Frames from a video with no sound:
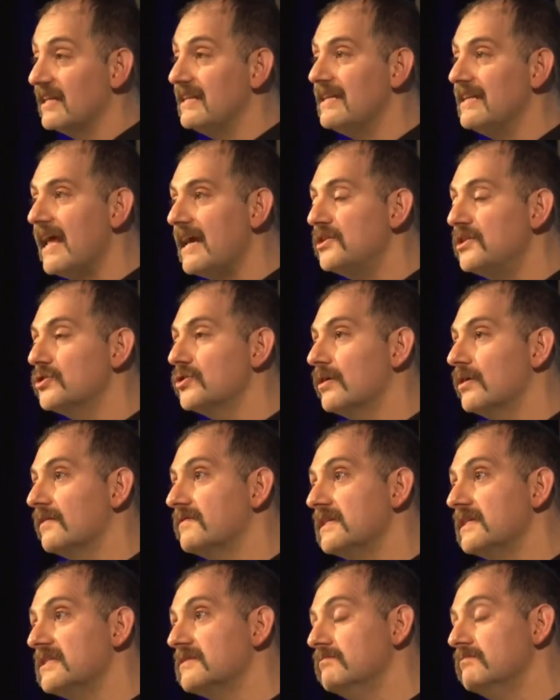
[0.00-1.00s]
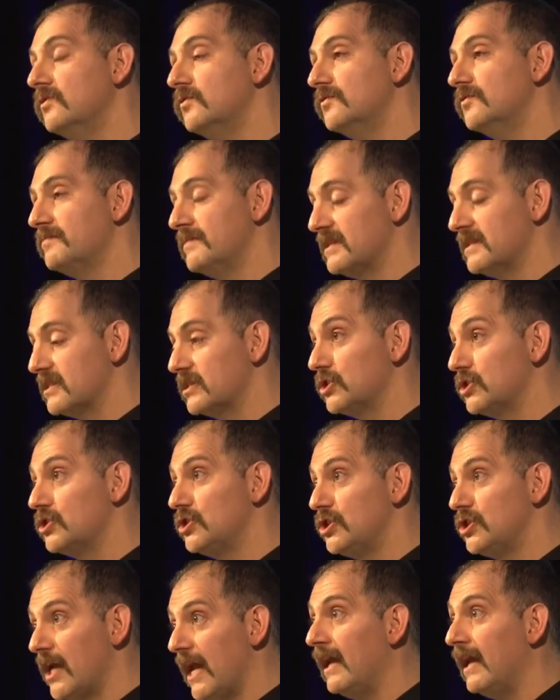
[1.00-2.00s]
The nature of these movements
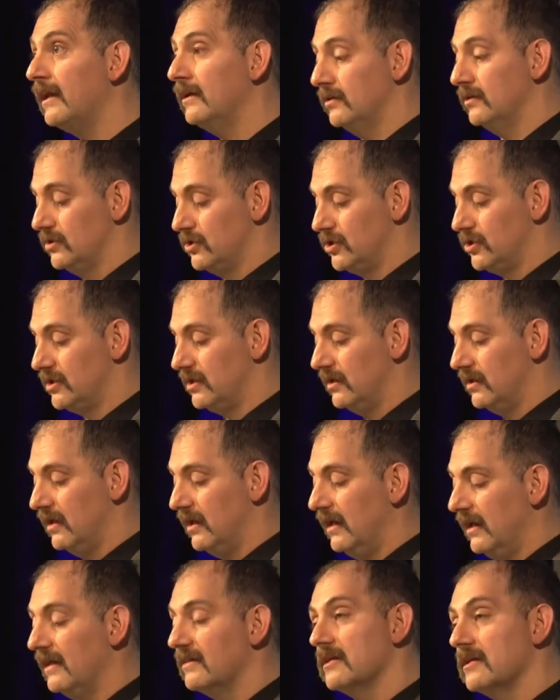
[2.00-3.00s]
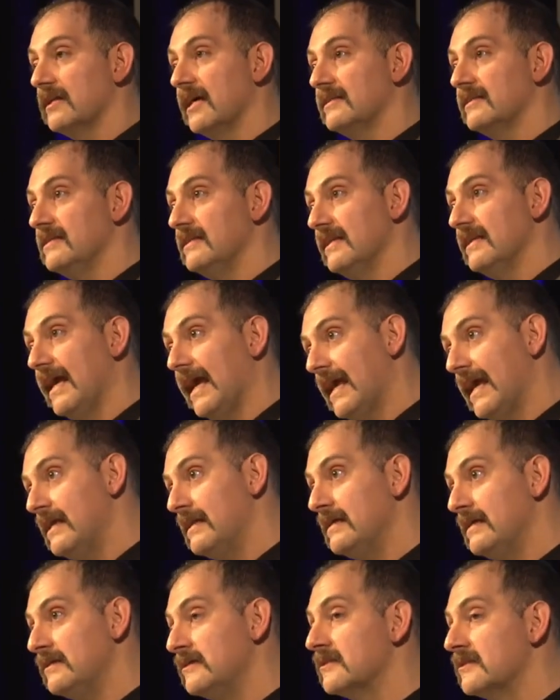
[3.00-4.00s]
changed in the
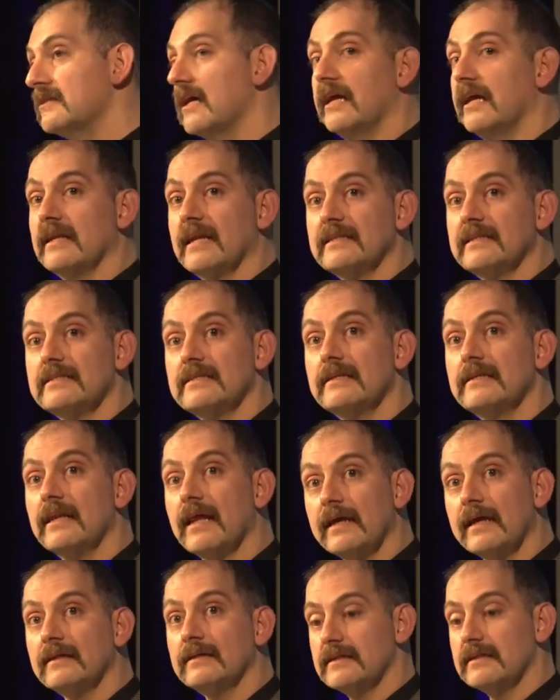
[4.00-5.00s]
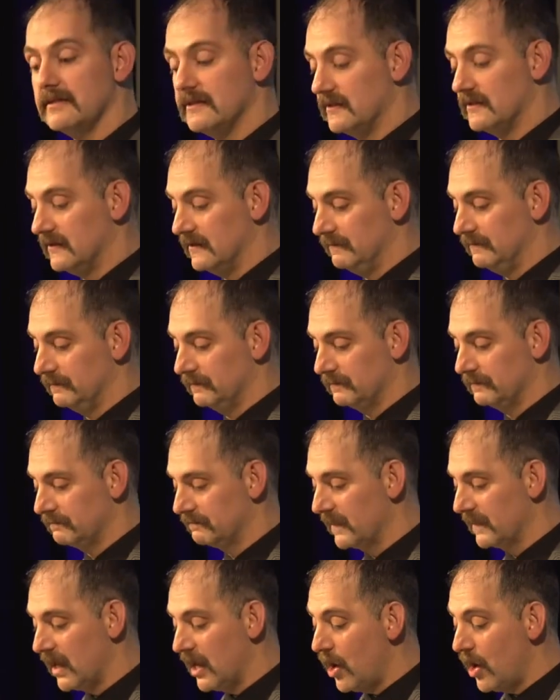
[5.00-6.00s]
1980s and 1990s.
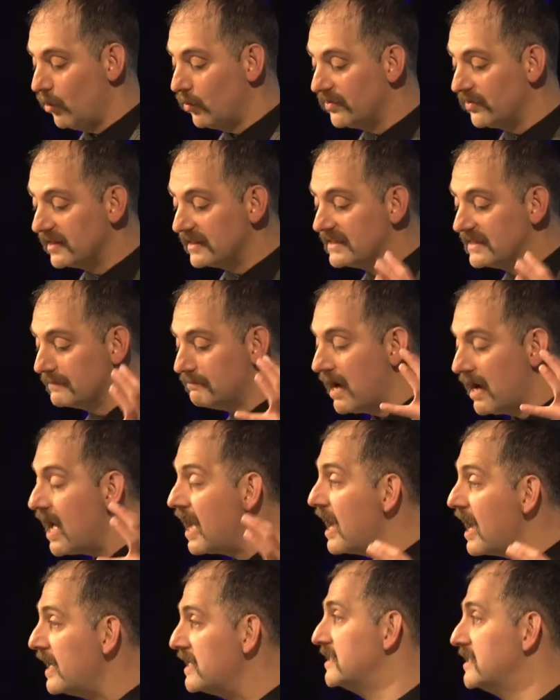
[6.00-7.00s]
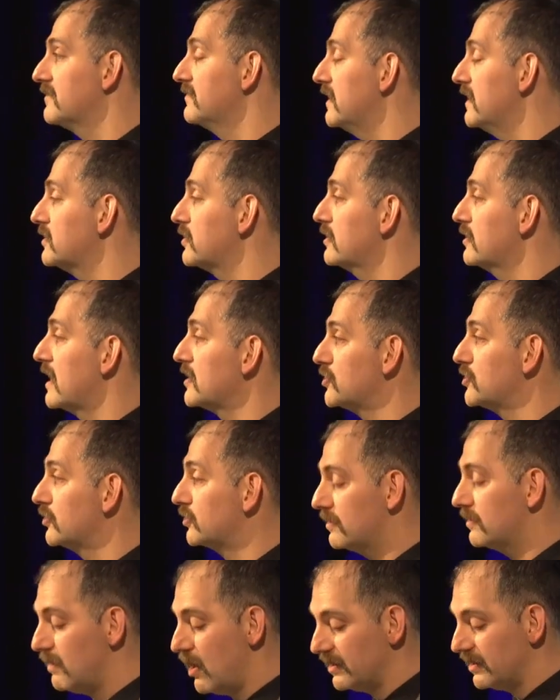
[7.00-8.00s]
With the demise of
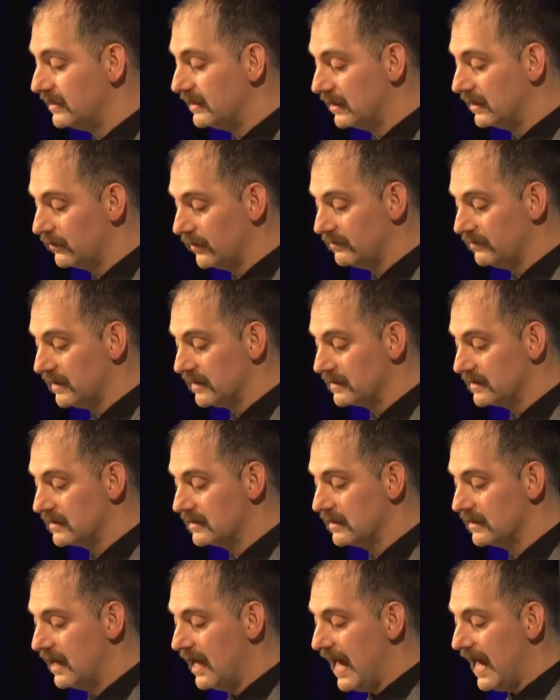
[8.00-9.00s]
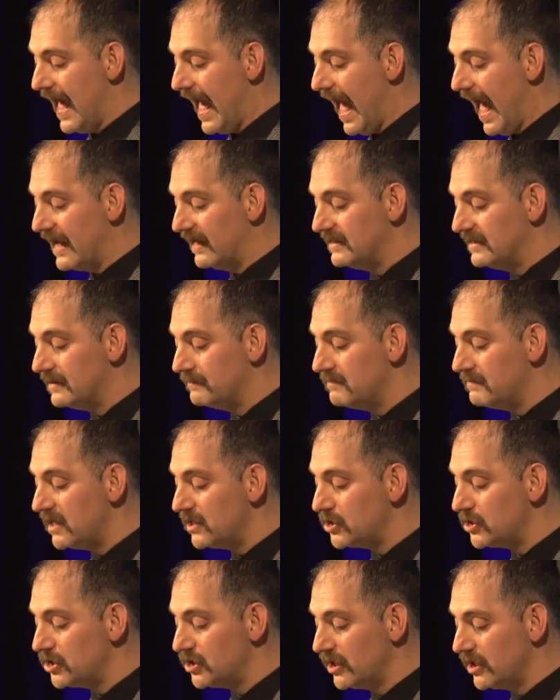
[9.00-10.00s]
international commodity agreements and a
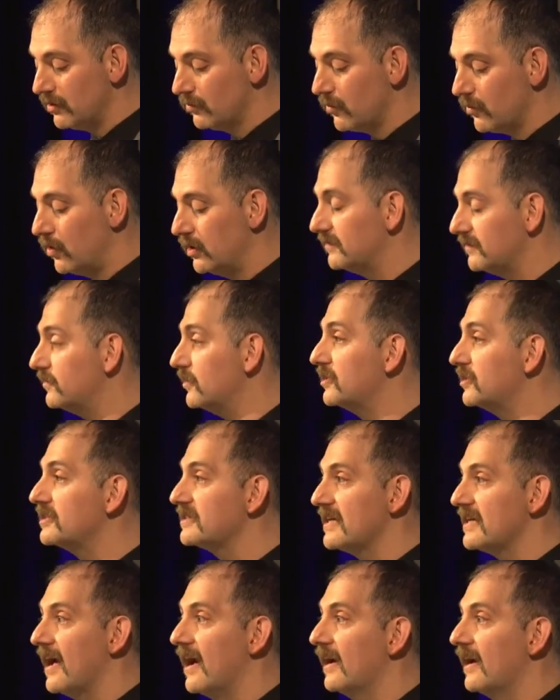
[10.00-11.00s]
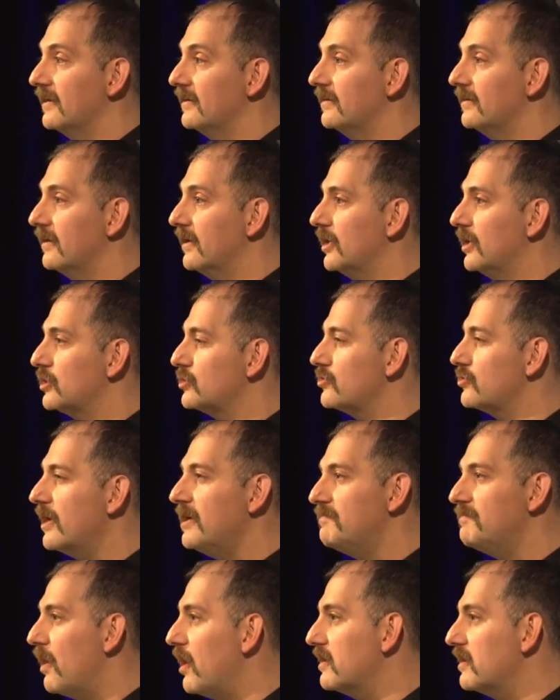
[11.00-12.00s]
diminishing role of UNCTAD,
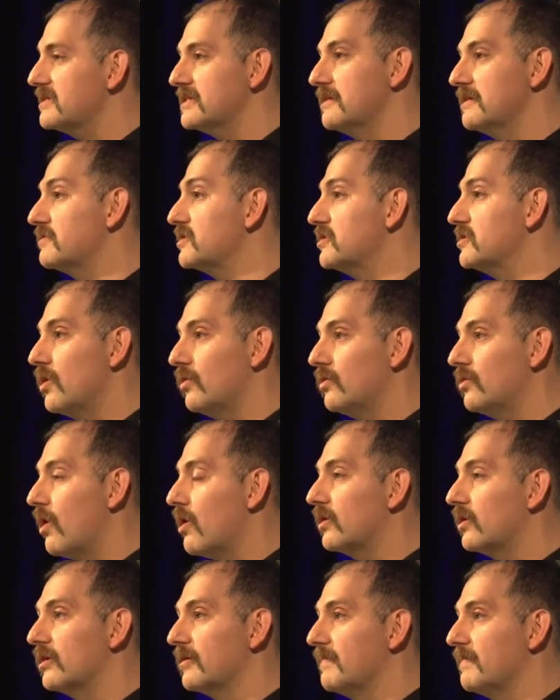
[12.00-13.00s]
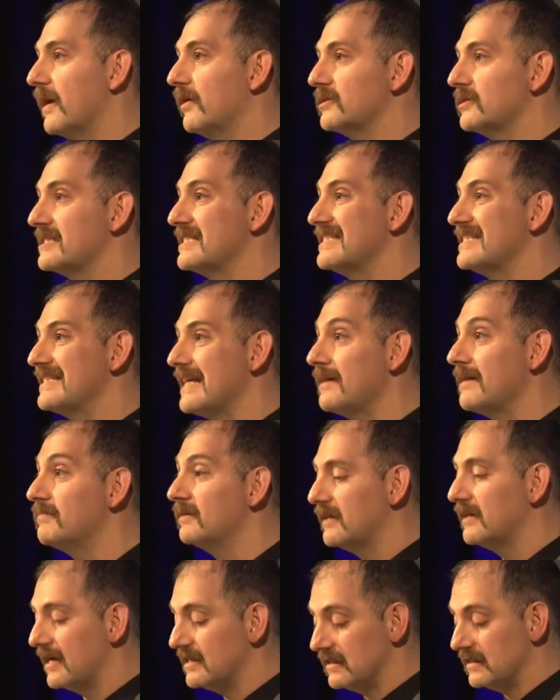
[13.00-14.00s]
trade policy was no longer about
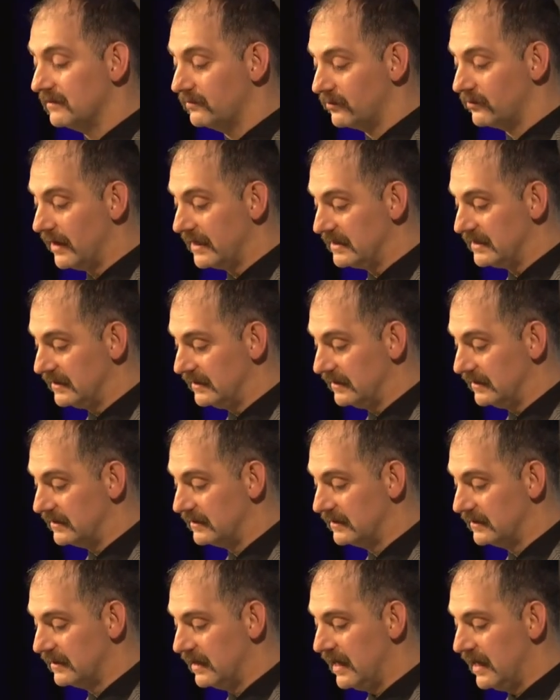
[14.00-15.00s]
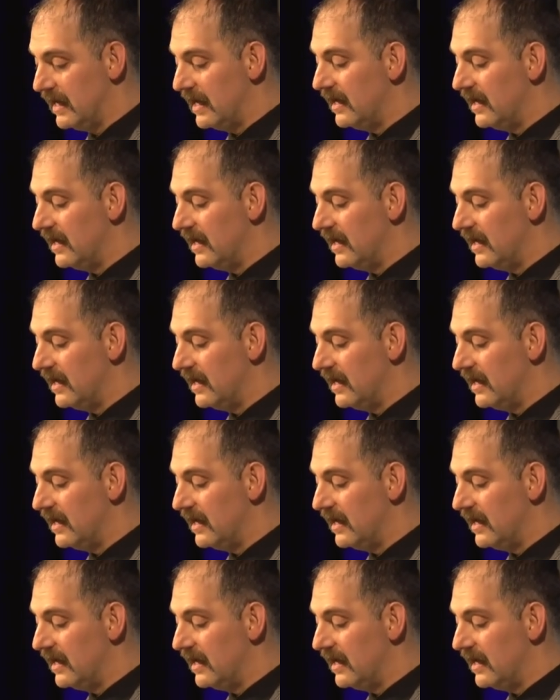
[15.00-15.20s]
stabilizing prices.